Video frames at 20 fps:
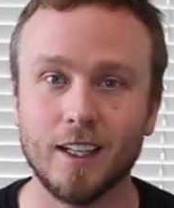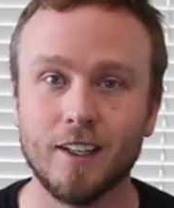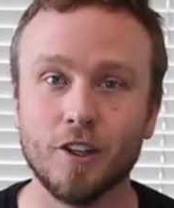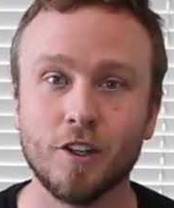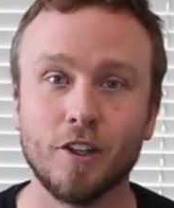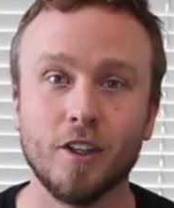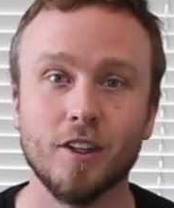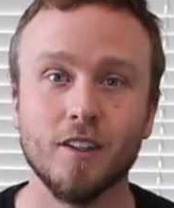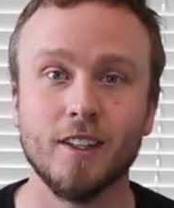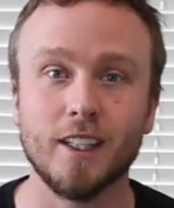I
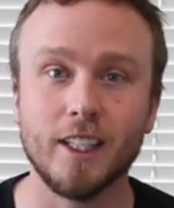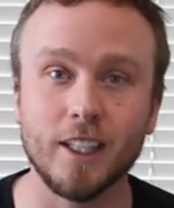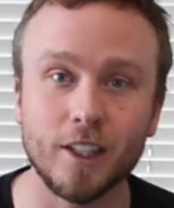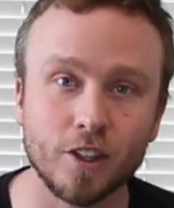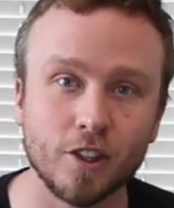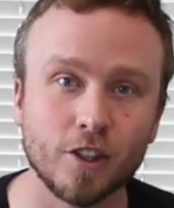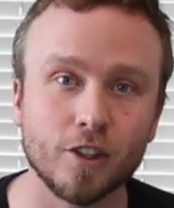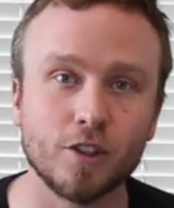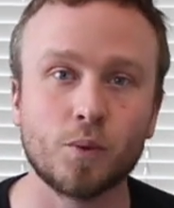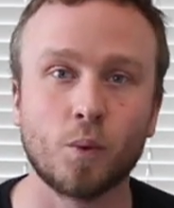know your
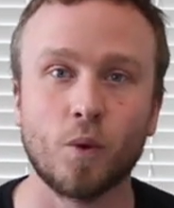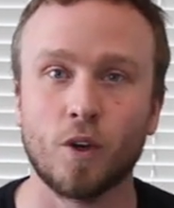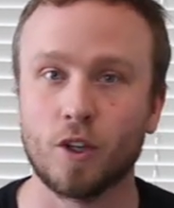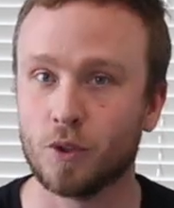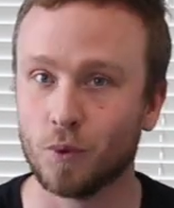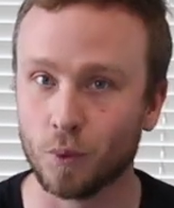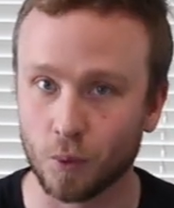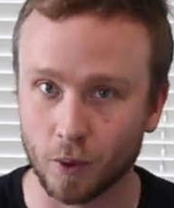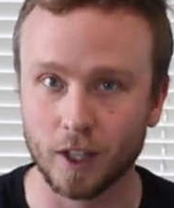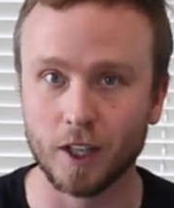leaders
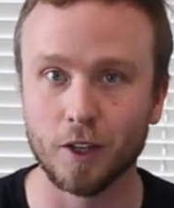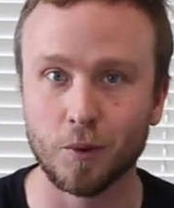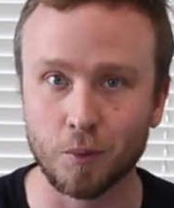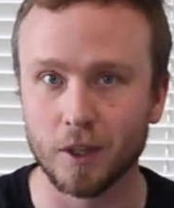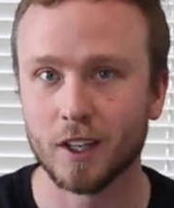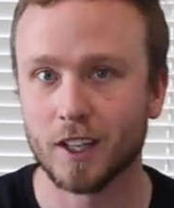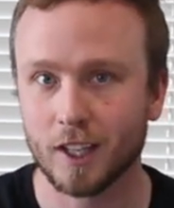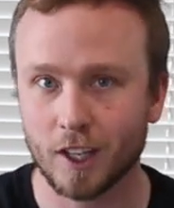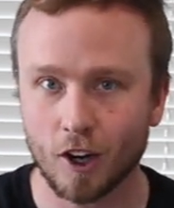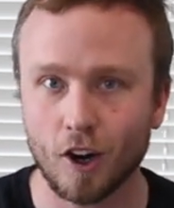worked really,
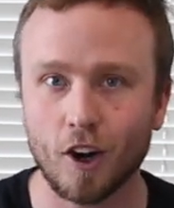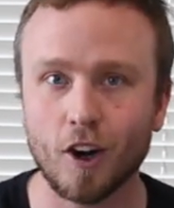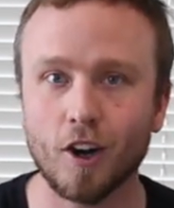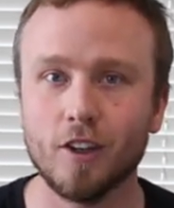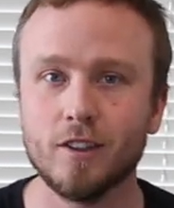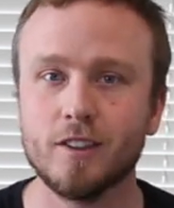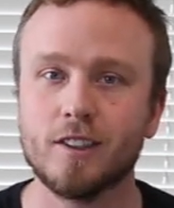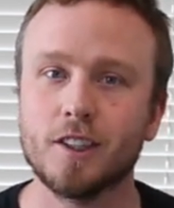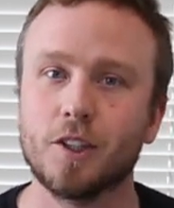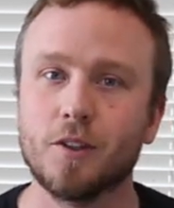really
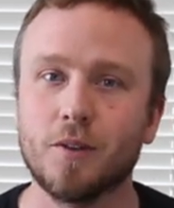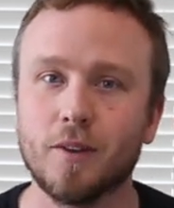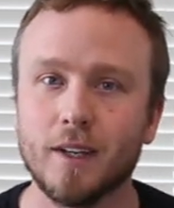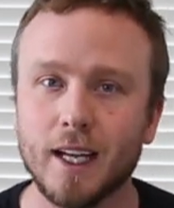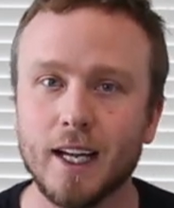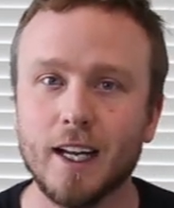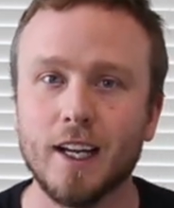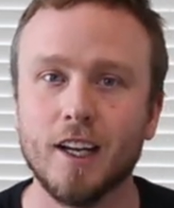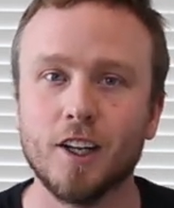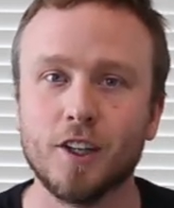hard to
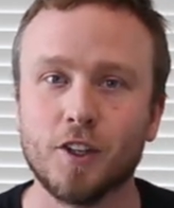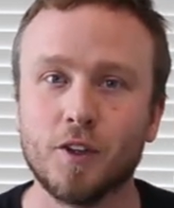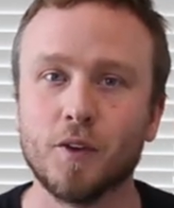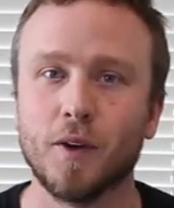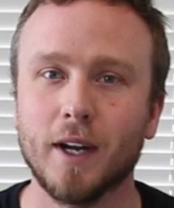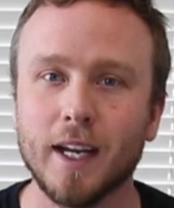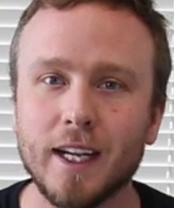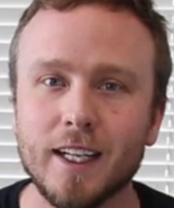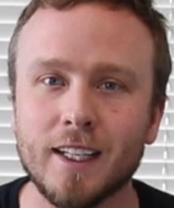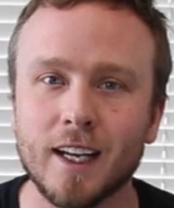create a
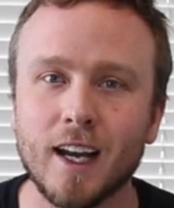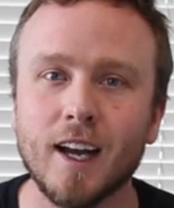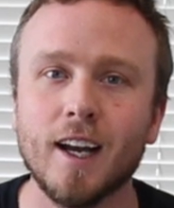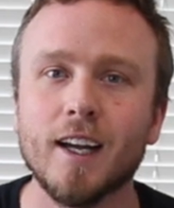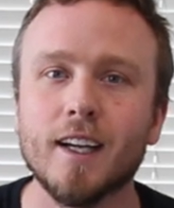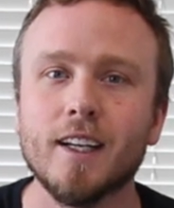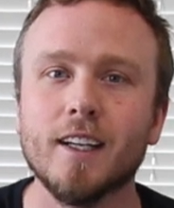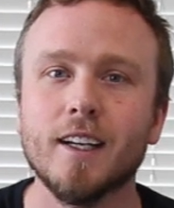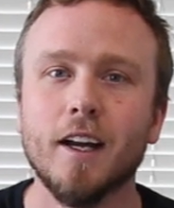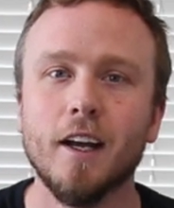great
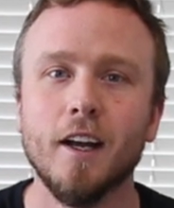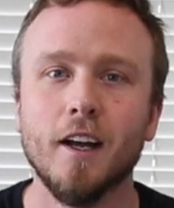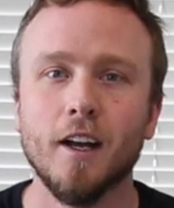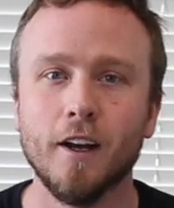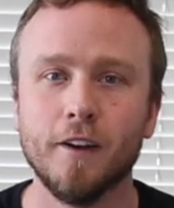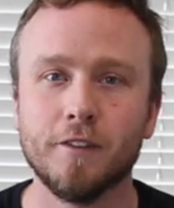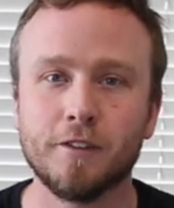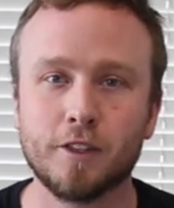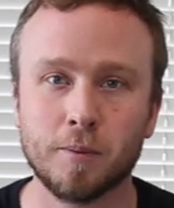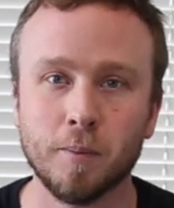night
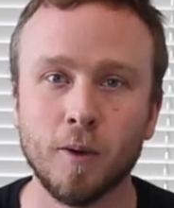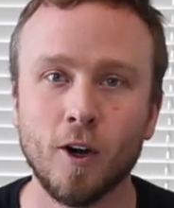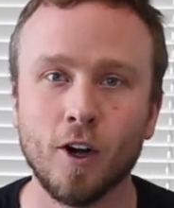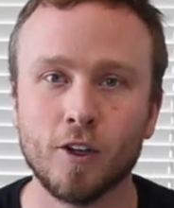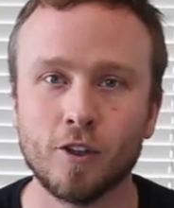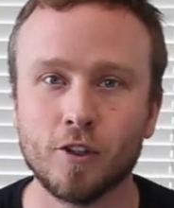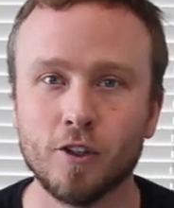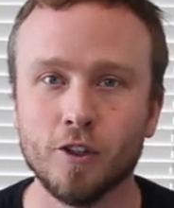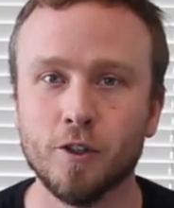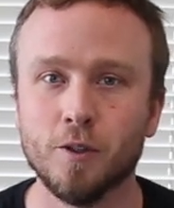of
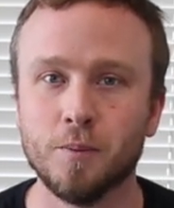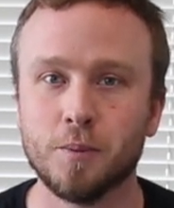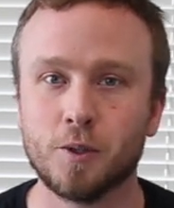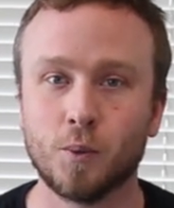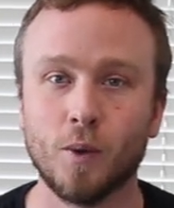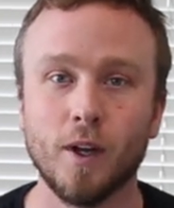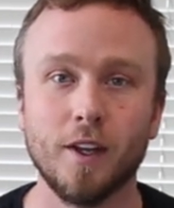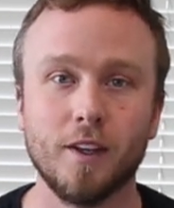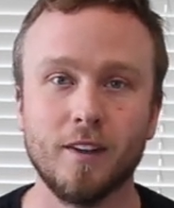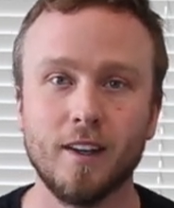small
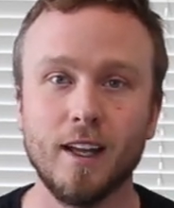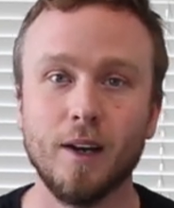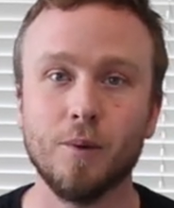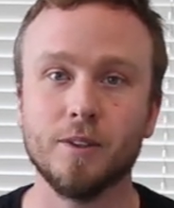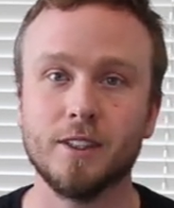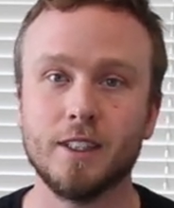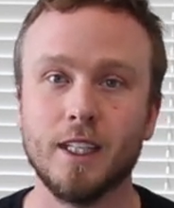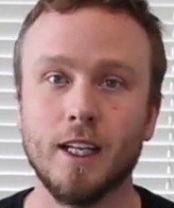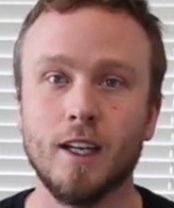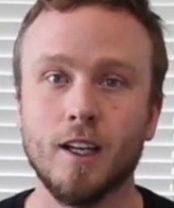groups, whether that
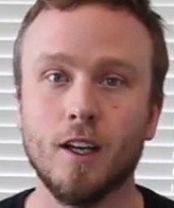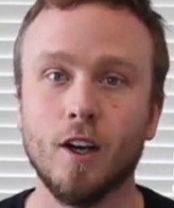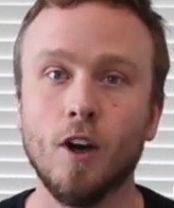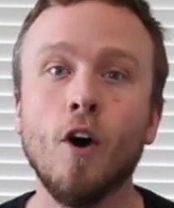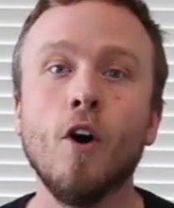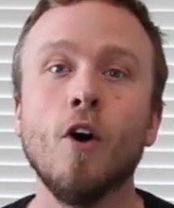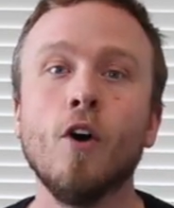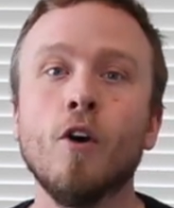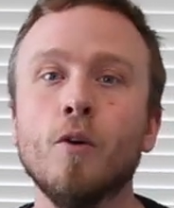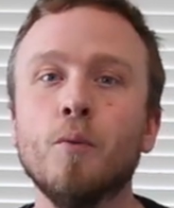was at
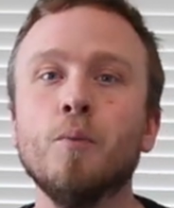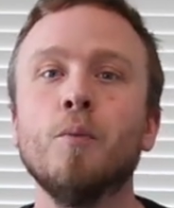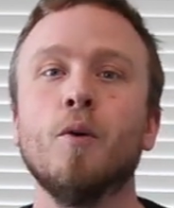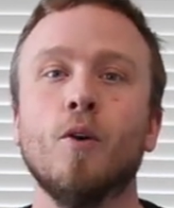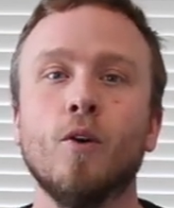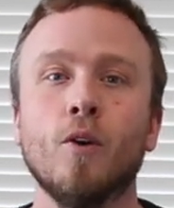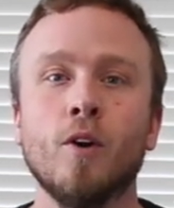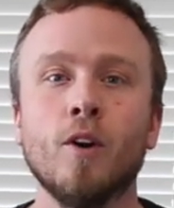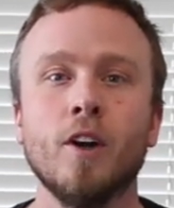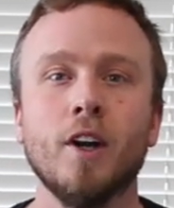home
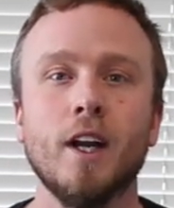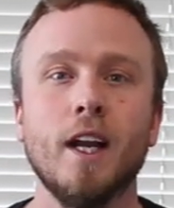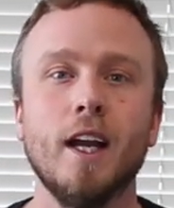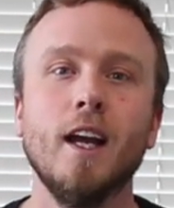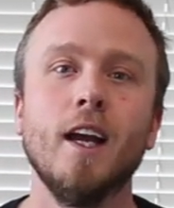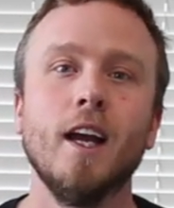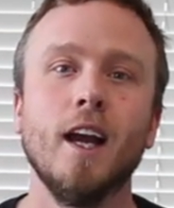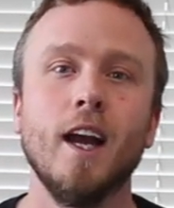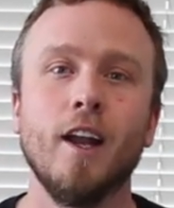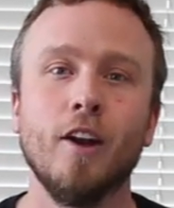or
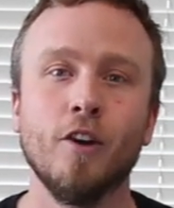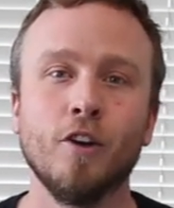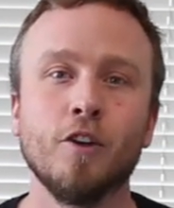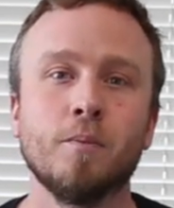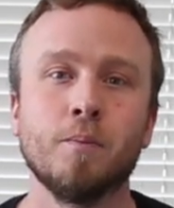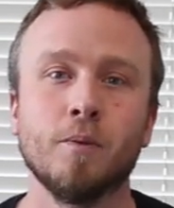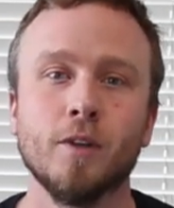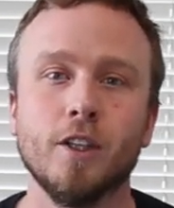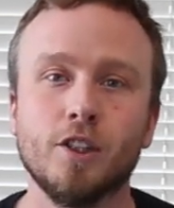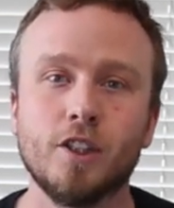at
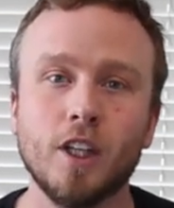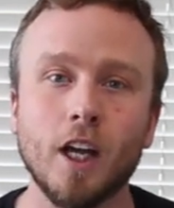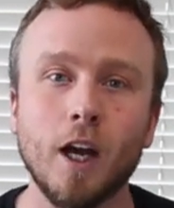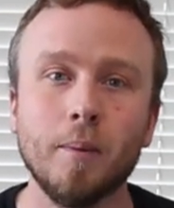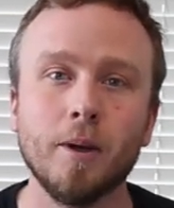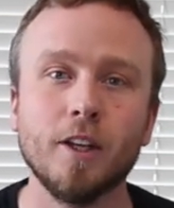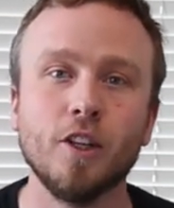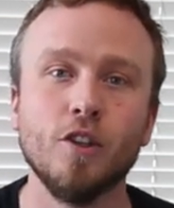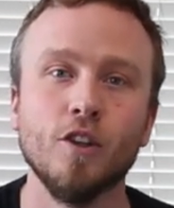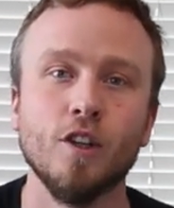Oakbridge. So
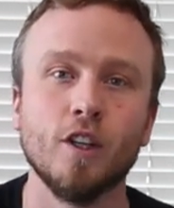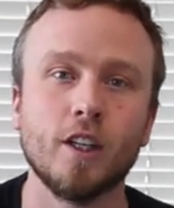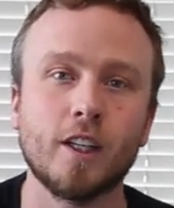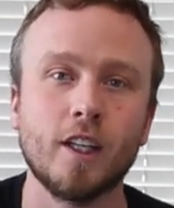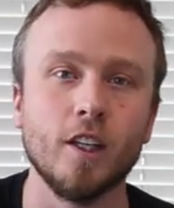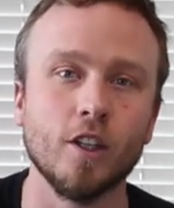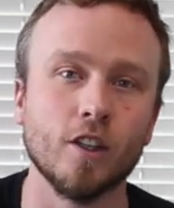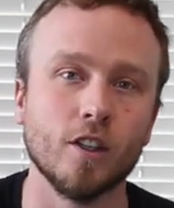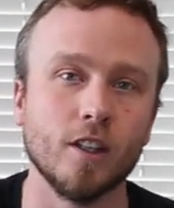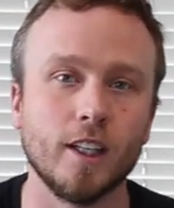how about you
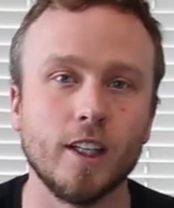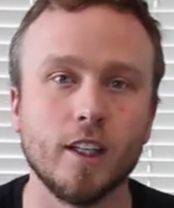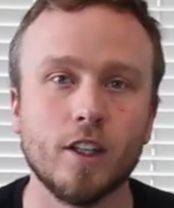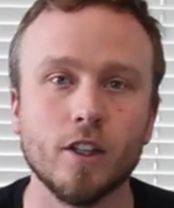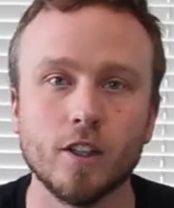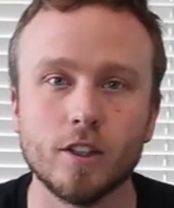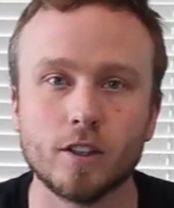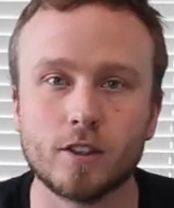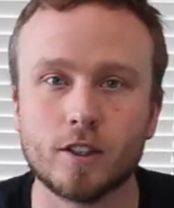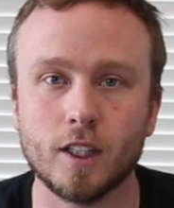look at your
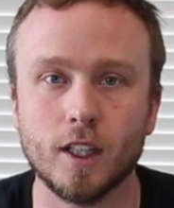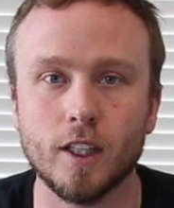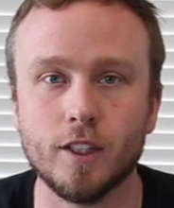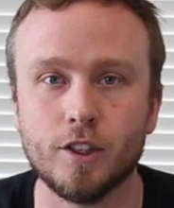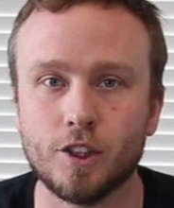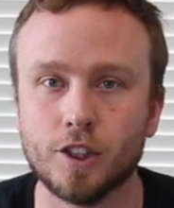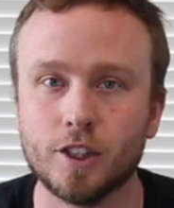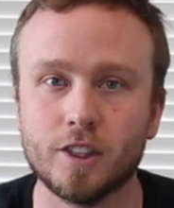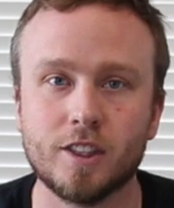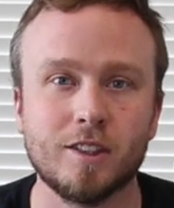leaders
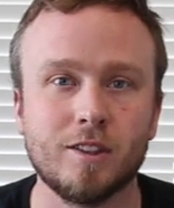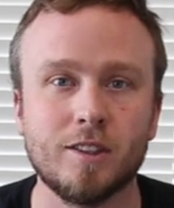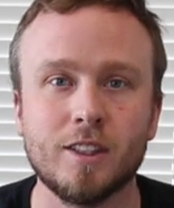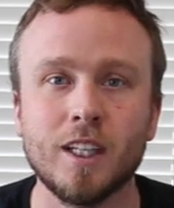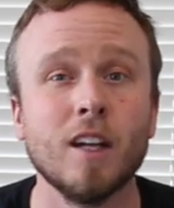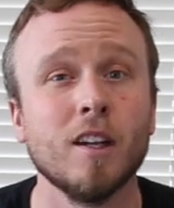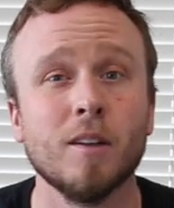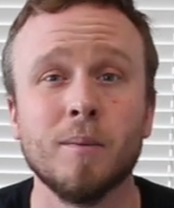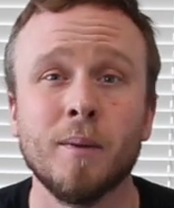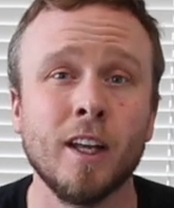and just
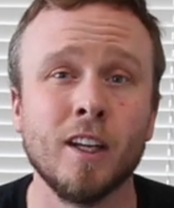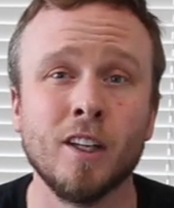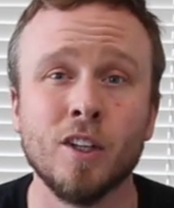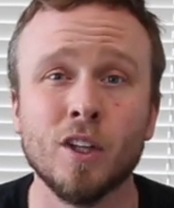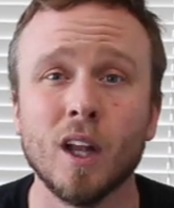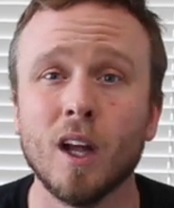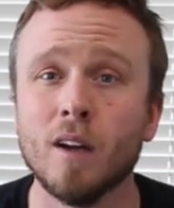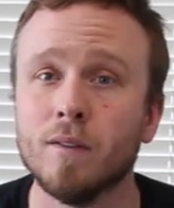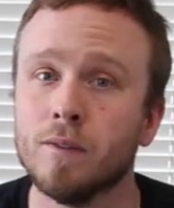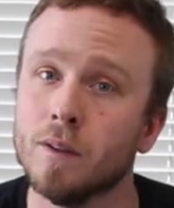tell them that
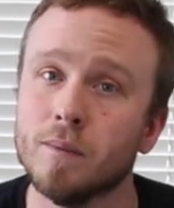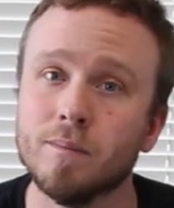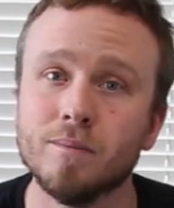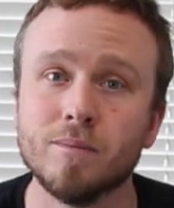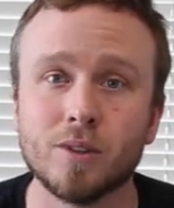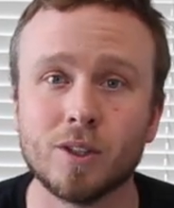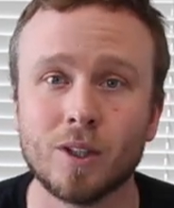you love them?